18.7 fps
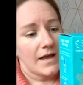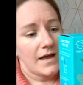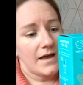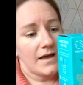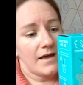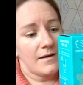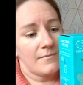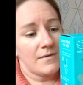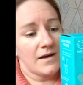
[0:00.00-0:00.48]

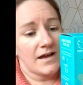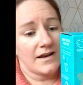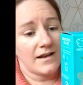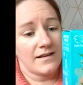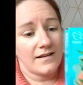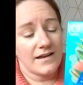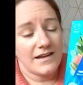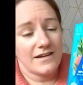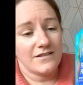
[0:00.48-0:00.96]
And
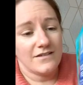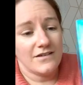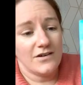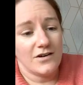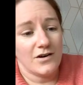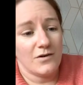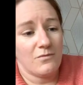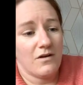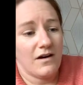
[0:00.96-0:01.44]
I'll let you
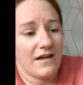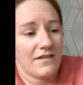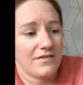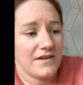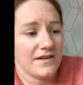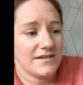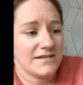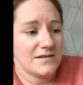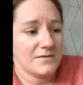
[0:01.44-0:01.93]
know what I
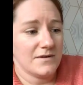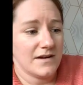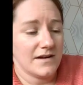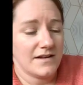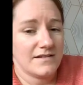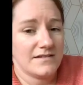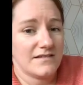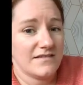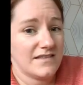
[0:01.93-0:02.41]
think to
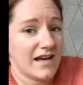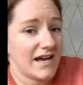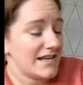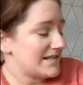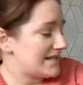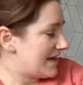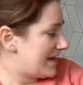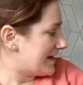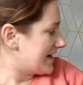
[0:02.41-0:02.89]
it. So that
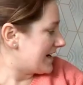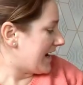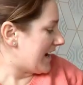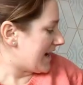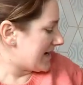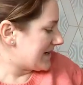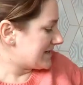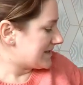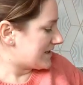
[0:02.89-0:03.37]
is it,
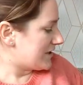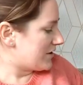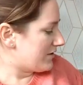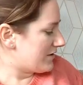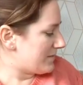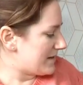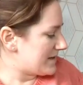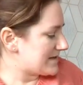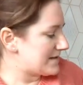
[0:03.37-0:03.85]
guys. The
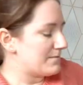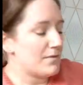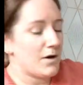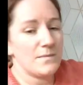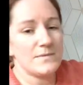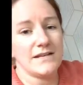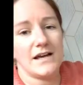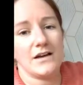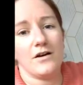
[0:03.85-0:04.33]
other bits and
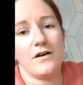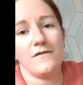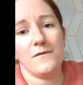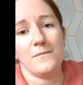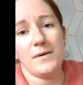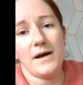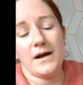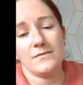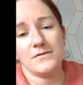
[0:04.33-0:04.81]
bobs that I got
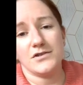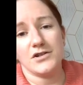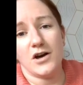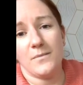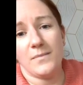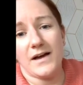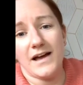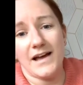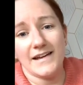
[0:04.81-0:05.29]
from Pound
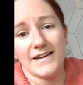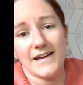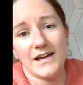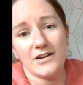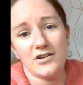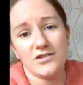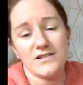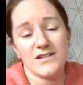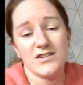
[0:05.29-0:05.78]
Shop I
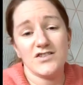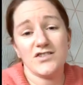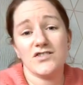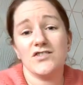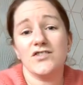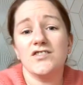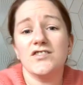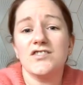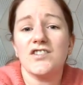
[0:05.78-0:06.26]
cannot
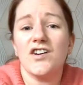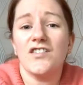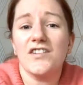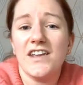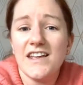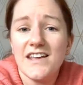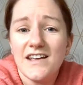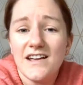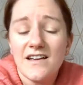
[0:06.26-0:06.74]
discuss on
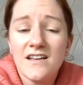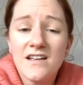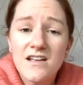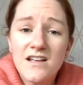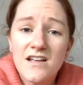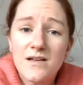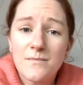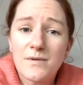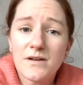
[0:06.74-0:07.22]
here
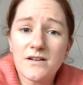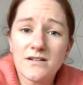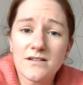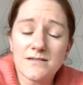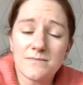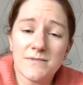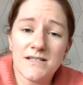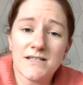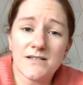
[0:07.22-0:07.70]

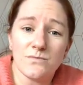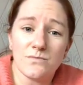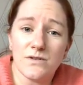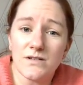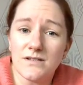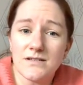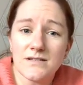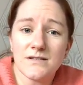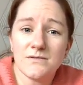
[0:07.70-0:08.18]
because Mr.
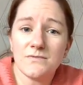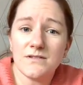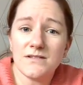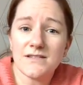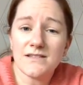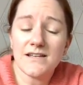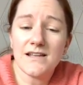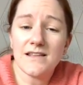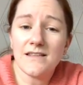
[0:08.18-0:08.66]
Wilson will
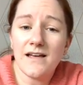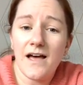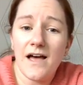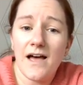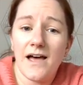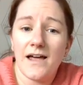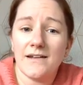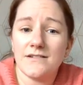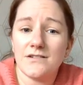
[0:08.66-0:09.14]
see that,
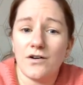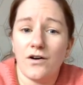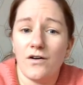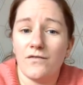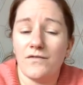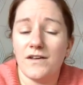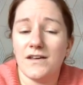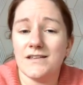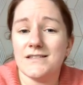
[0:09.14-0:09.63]
and
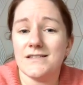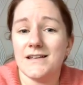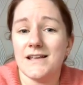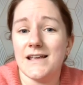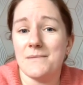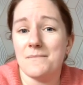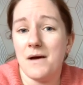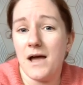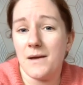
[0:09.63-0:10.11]
obviously
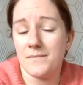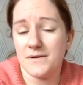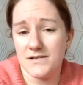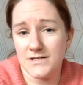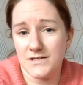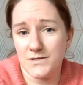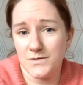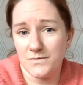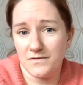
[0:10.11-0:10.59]
it might be
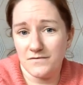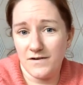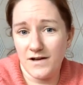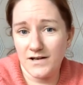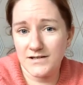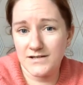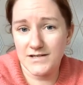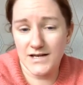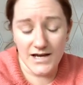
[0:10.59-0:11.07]
to do with
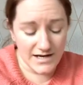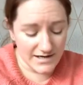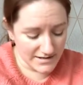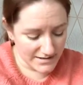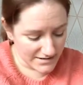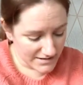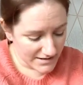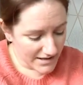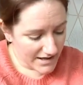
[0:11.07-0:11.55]

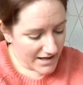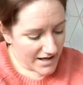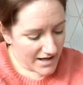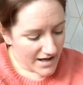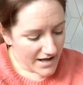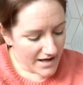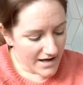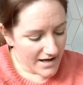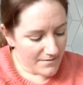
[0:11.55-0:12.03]
Valentine's.
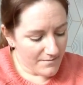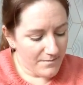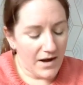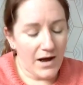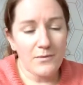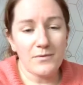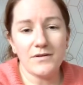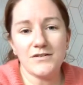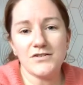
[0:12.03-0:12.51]
But
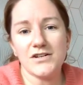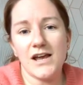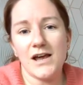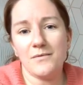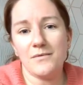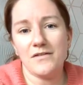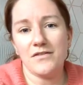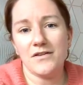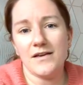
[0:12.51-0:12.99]
I will
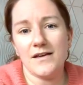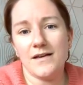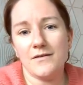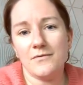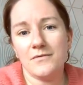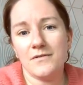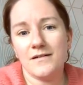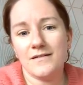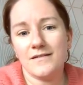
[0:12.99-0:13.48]
share with
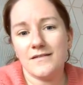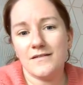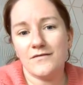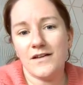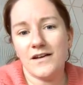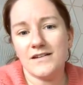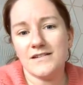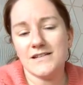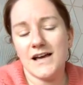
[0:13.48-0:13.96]
you the
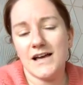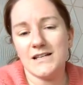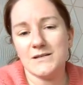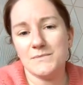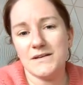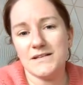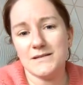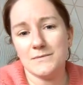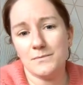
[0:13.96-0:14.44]
Valentine's
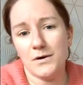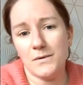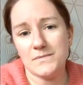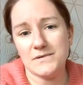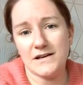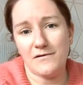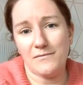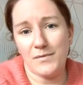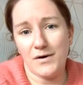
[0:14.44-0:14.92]
bits and
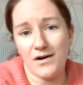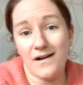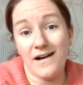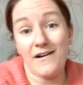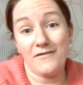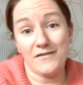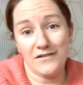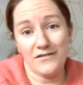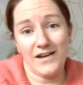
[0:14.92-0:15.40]
bobs that I bought
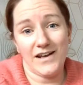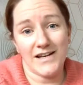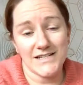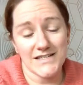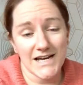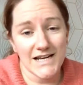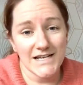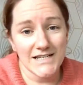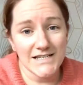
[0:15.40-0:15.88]
after
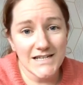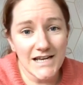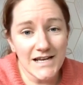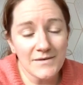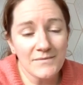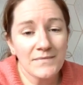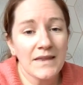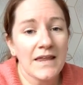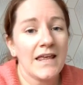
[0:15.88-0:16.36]
Valentine's Day.
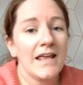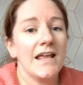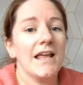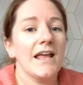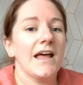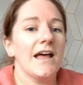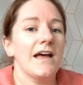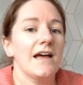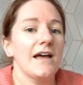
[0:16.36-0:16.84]

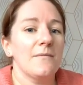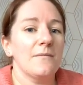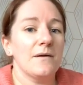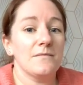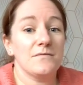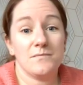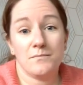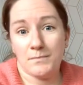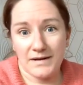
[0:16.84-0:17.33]

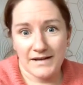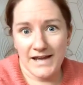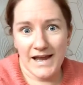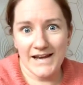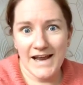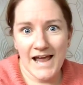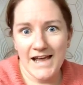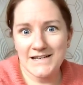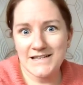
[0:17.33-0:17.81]
But
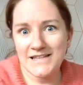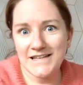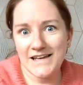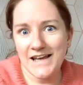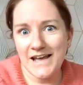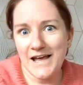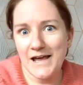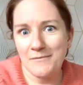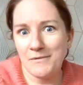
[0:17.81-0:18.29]
getting ahead of the
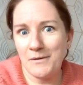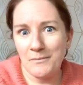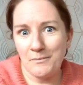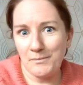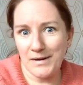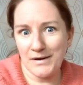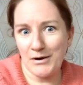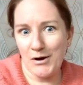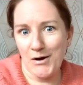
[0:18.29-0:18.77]
game,
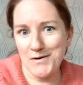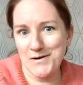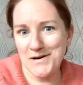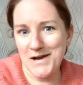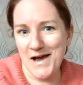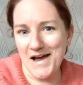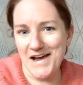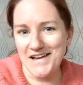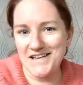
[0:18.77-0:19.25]
being
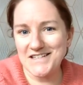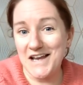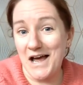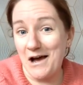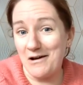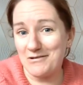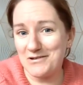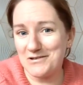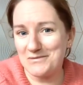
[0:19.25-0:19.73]
organised,
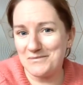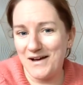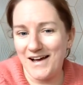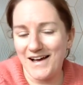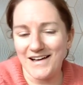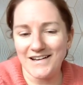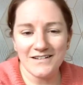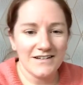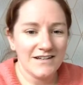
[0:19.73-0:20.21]
how good am
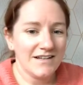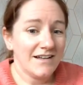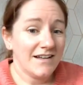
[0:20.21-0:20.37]
I?